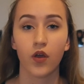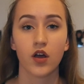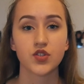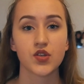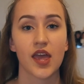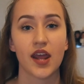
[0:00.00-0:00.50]

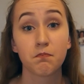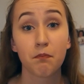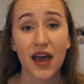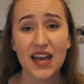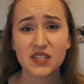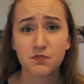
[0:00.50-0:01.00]
also get a
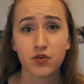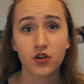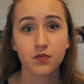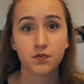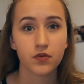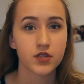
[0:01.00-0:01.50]

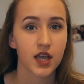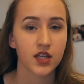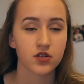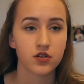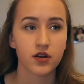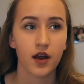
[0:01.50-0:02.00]
passport
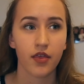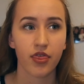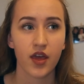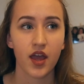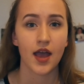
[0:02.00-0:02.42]
protector, I think,